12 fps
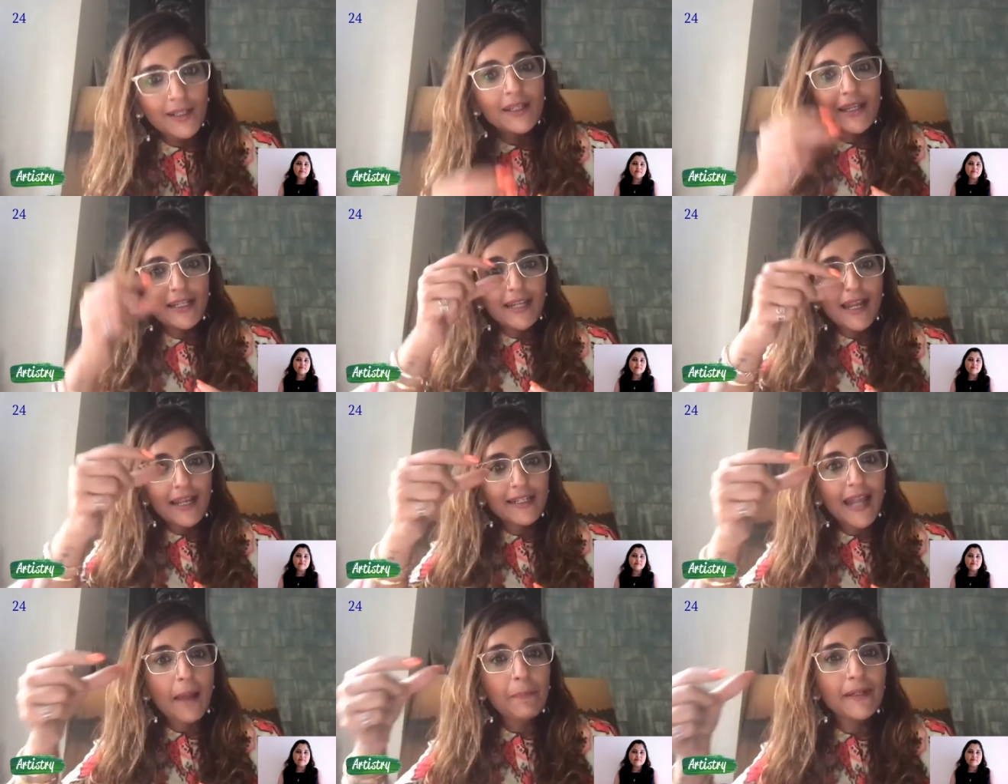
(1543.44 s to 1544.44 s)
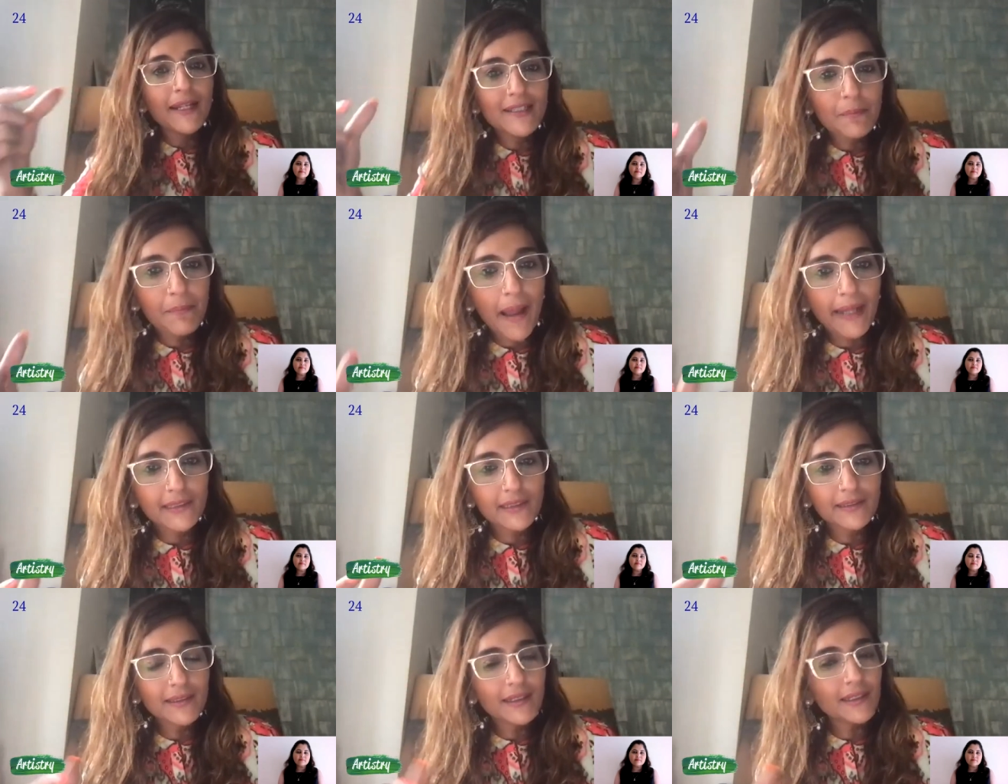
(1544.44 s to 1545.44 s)
it, it happened as a
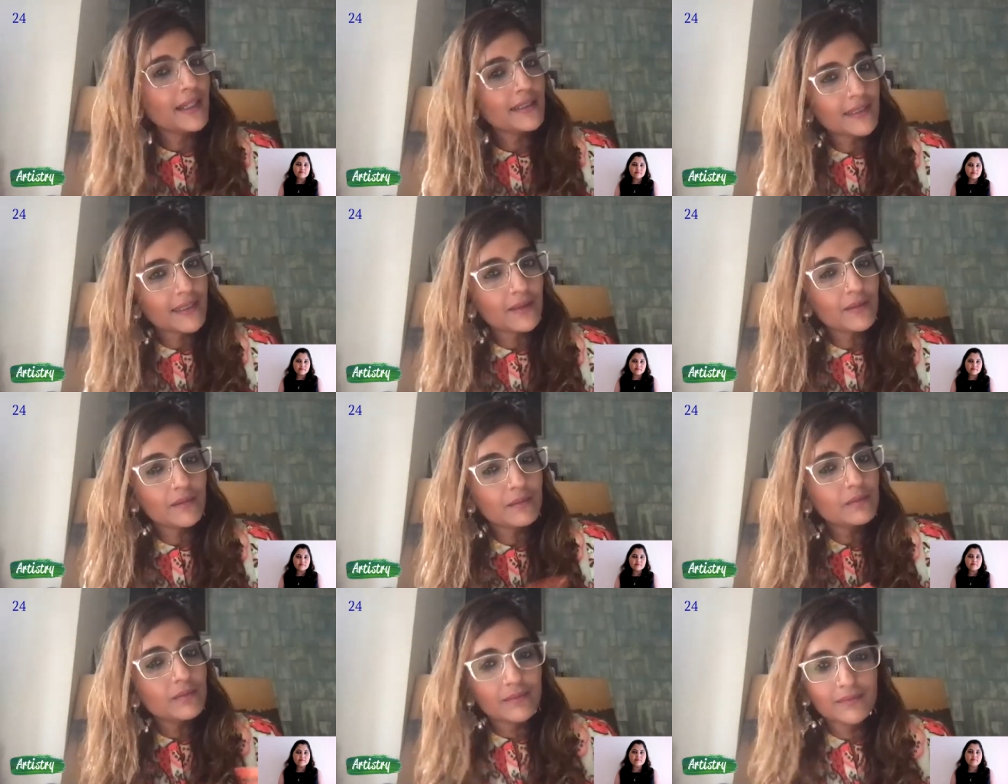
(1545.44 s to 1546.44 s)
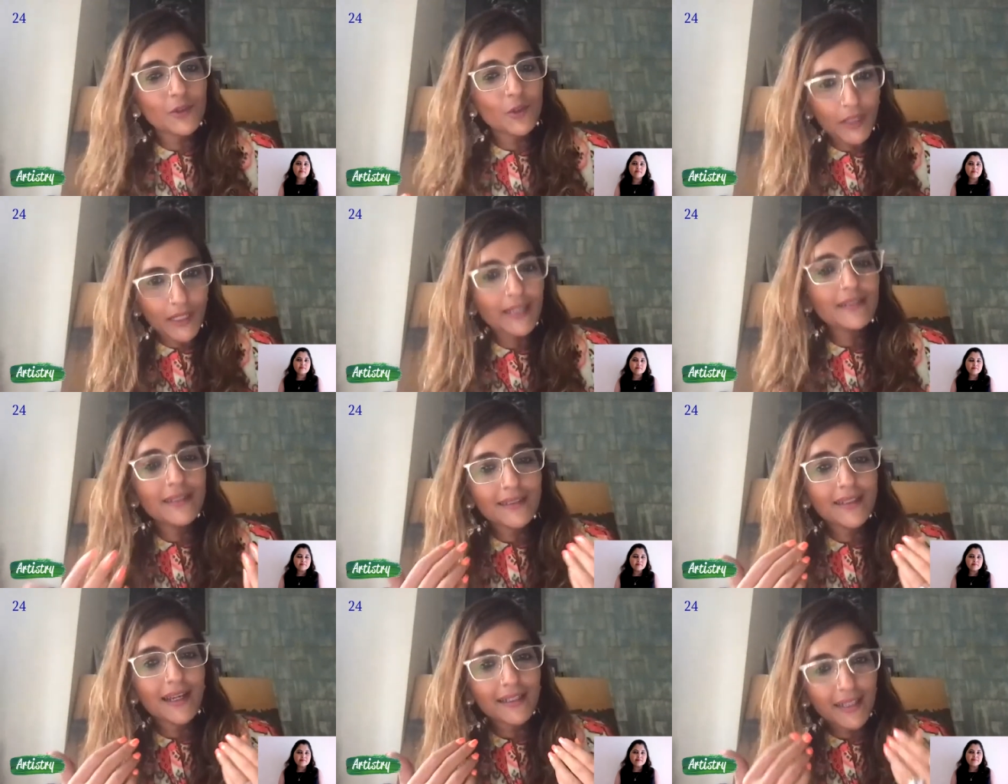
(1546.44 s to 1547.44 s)
pattern. And I said, okay,
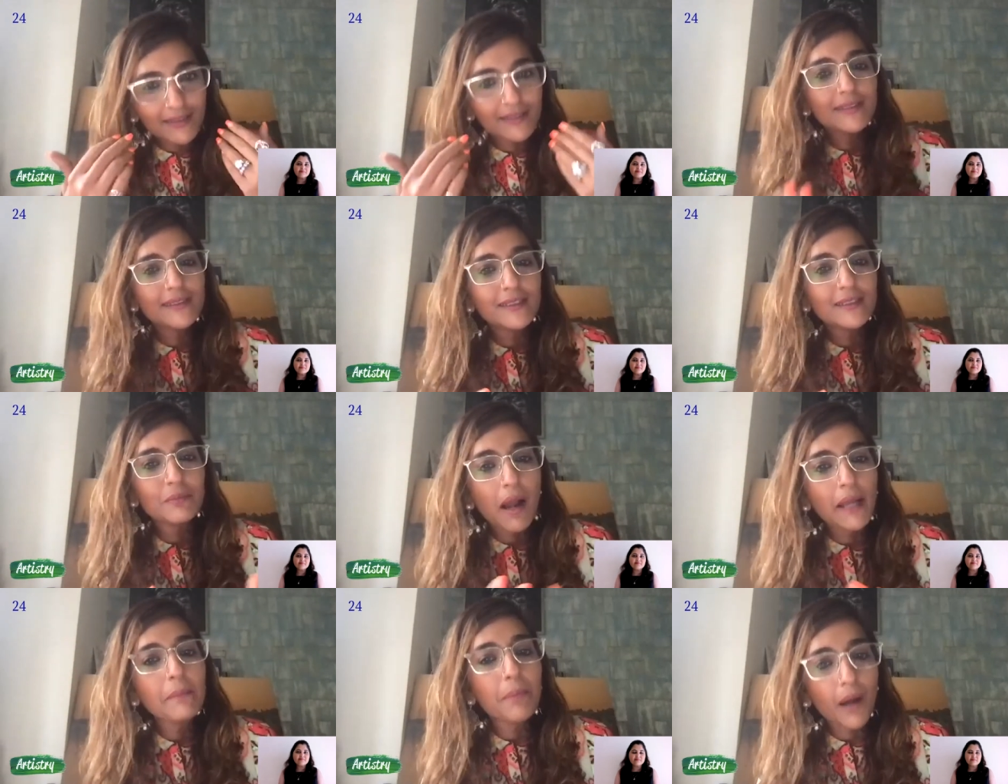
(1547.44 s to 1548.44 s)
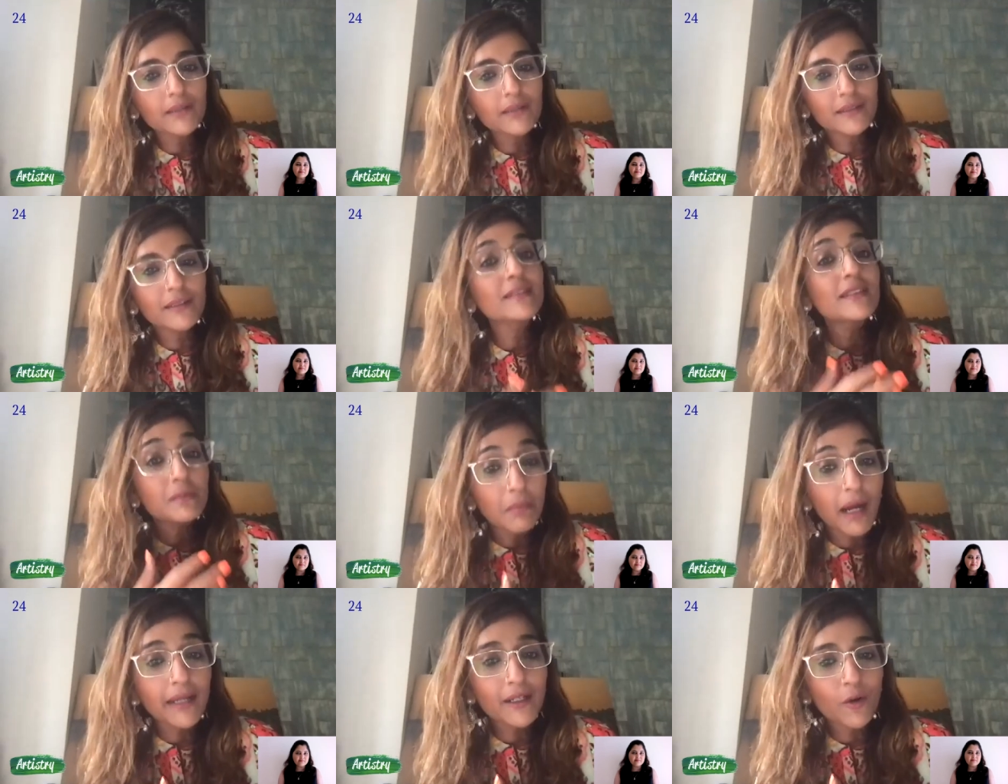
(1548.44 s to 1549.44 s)
then I guess this is my path, this is
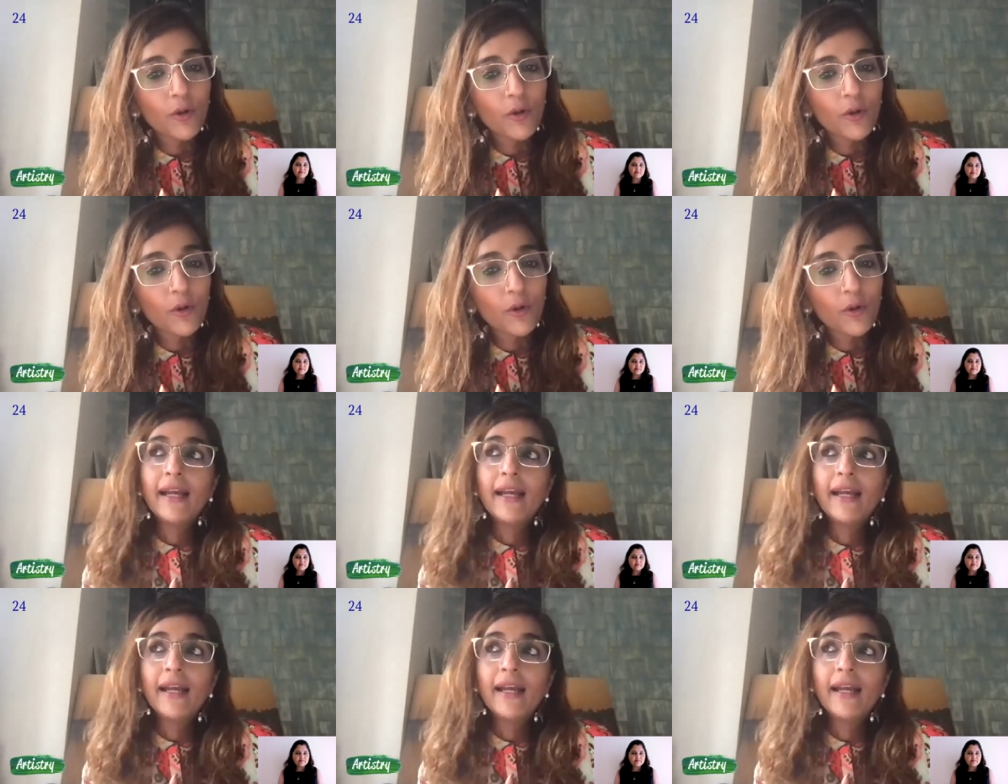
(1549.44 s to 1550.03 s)
my calling.